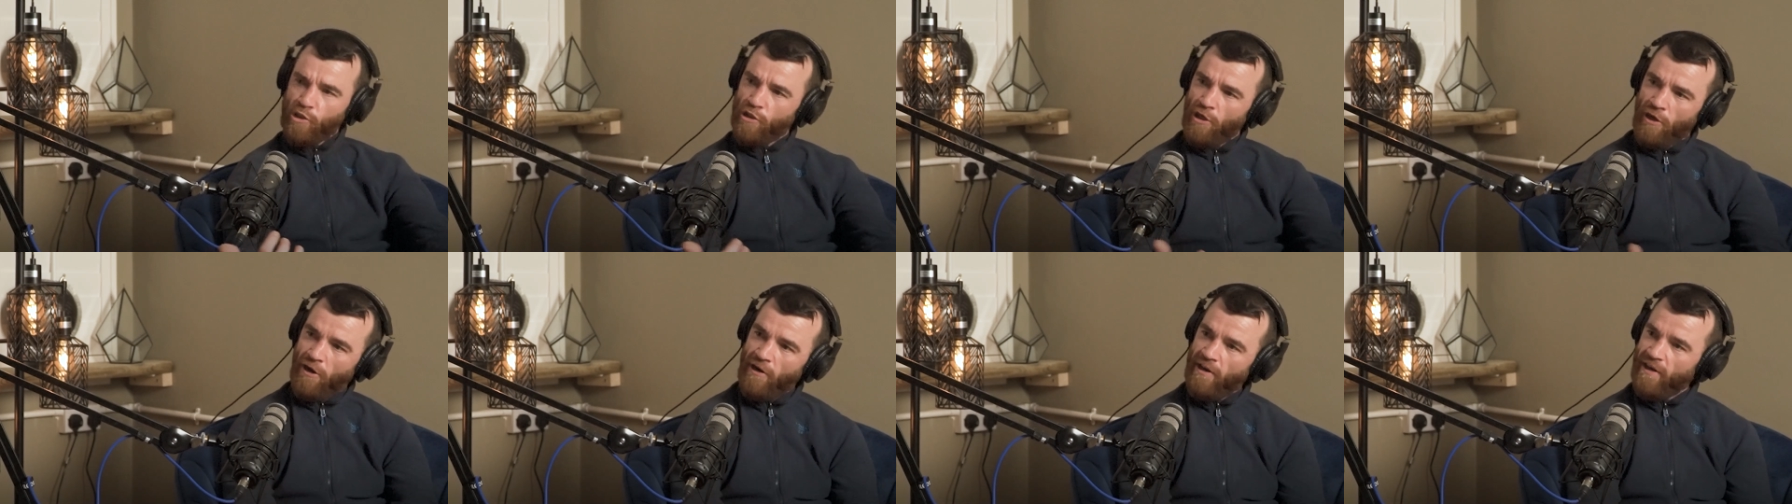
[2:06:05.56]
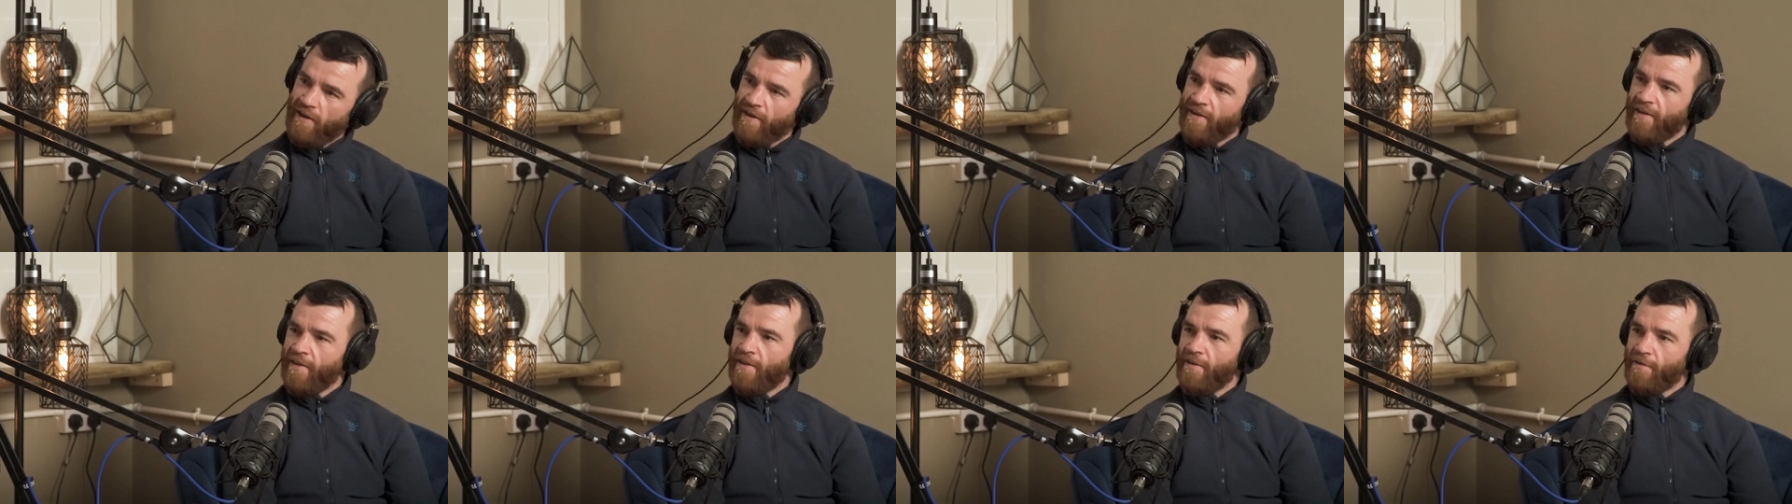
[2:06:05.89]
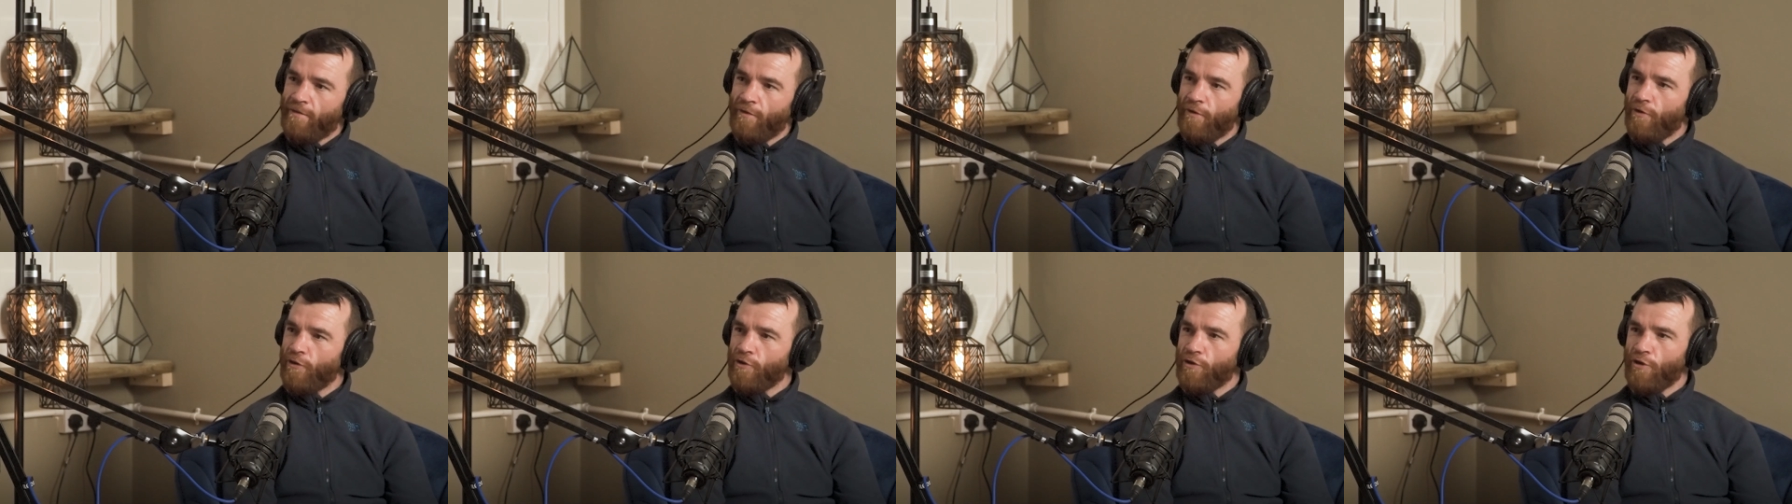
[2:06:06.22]
you know what I mean?
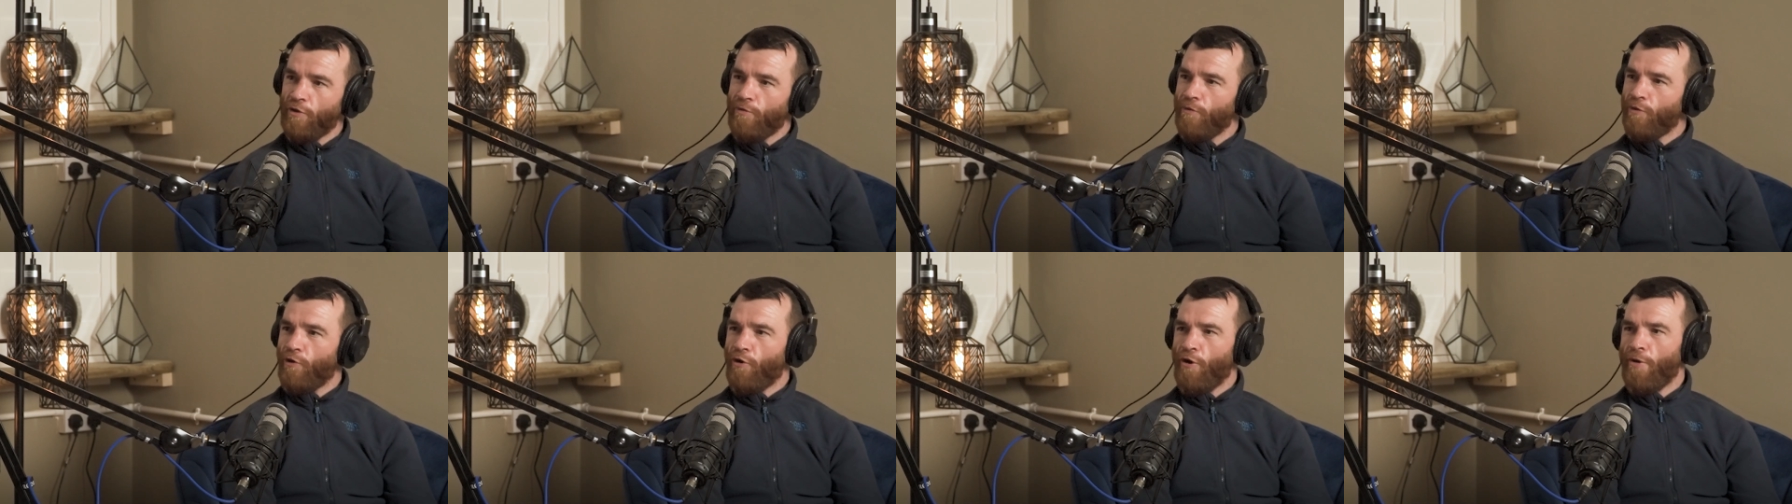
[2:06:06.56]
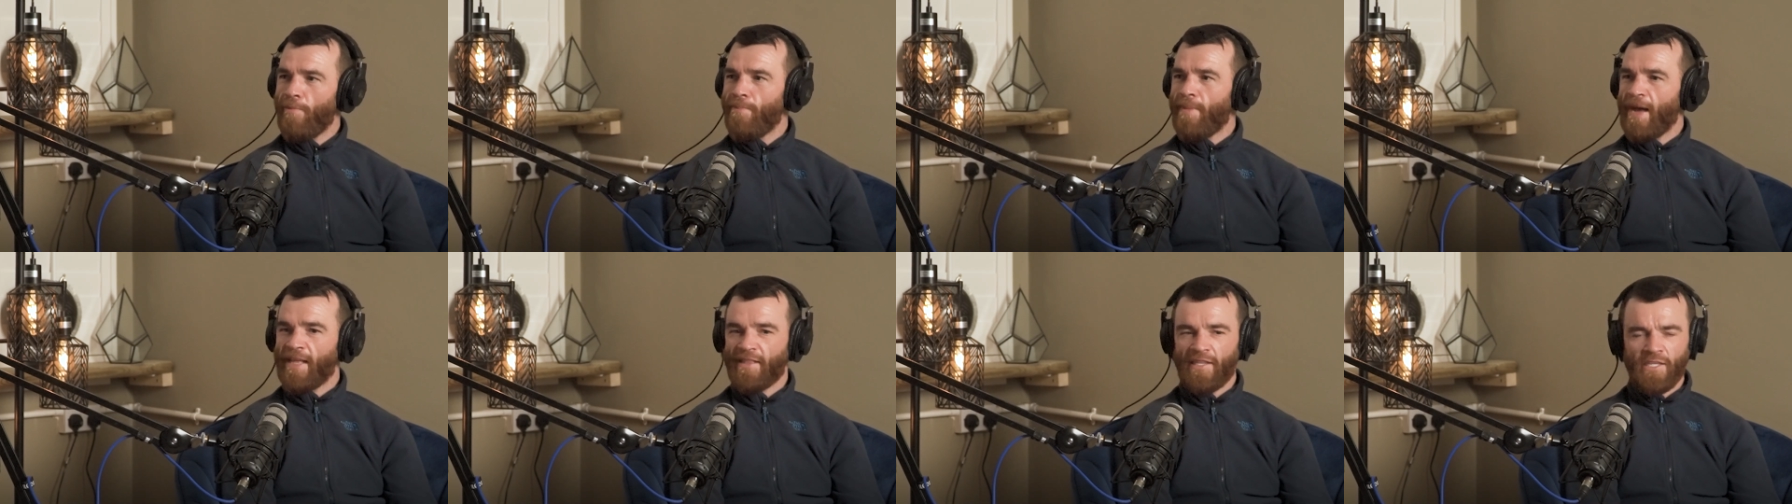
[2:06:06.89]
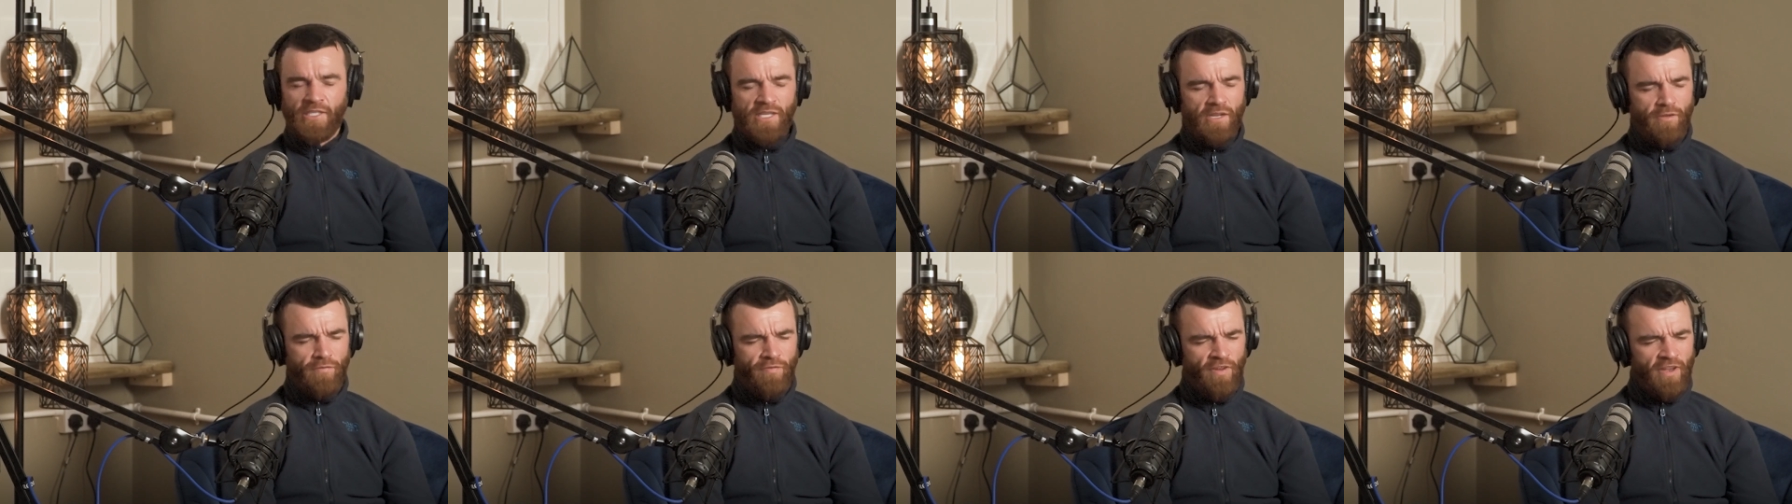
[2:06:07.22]
Fucking doing all
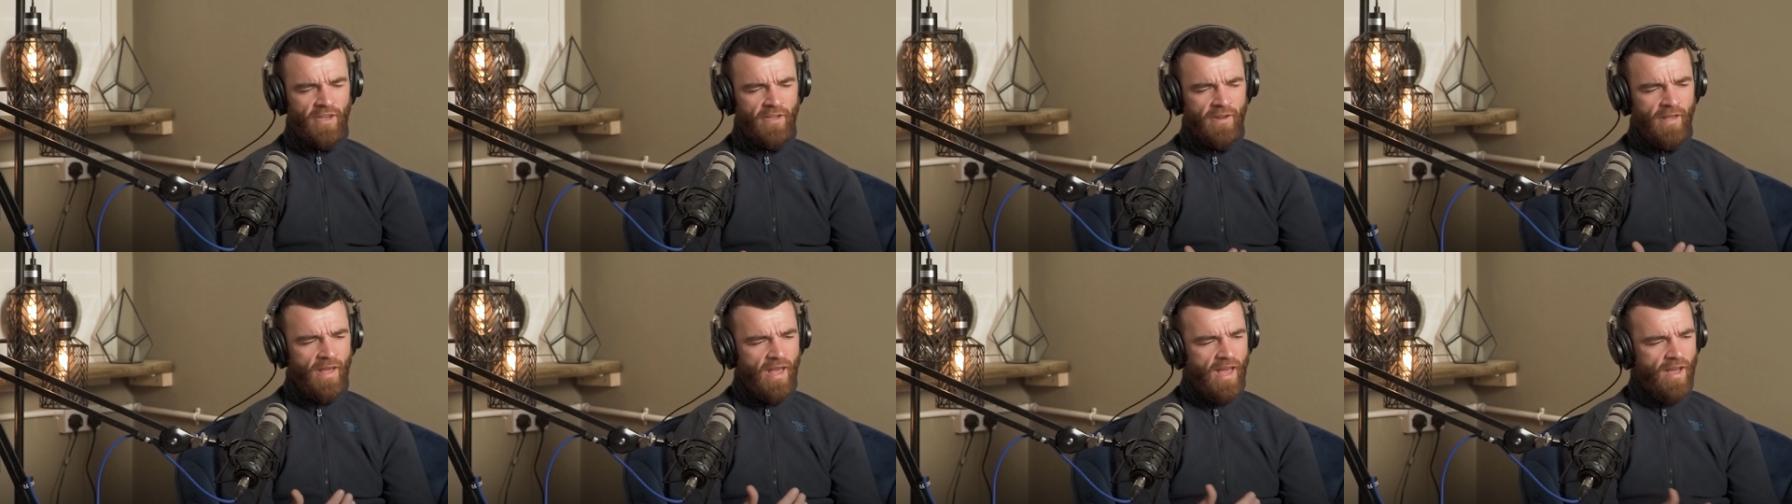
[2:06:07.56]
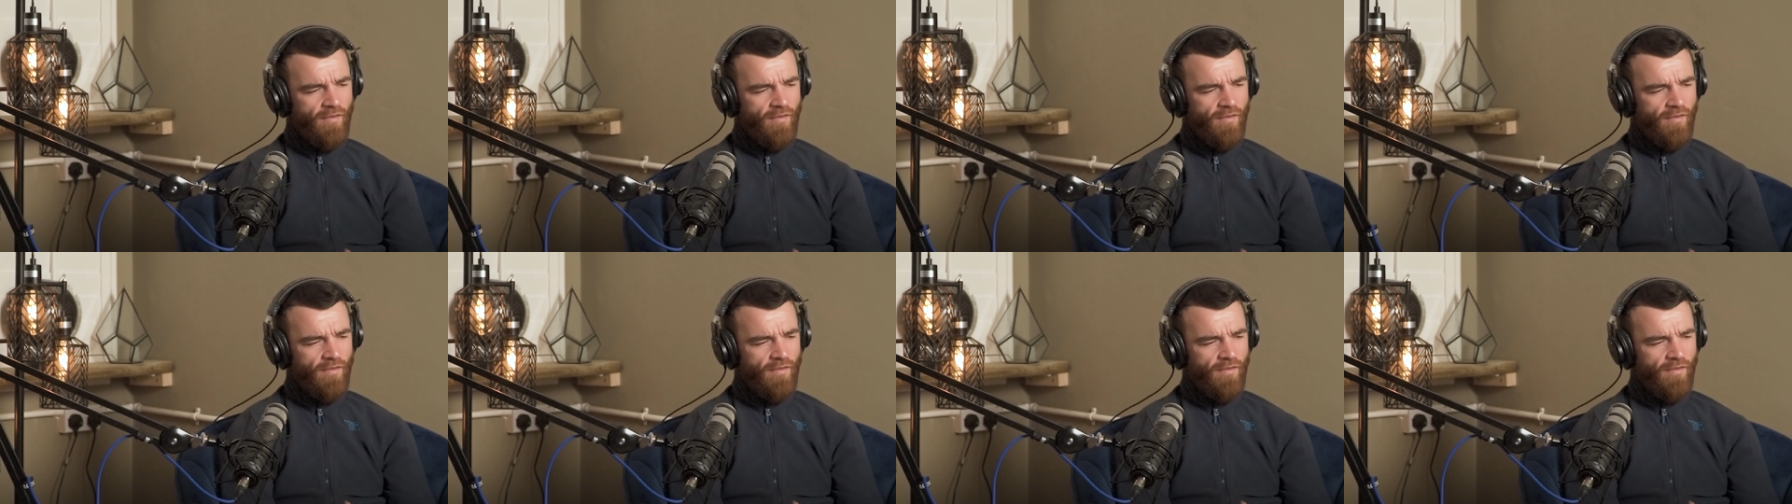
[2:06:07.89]
madness, and I'm thinking,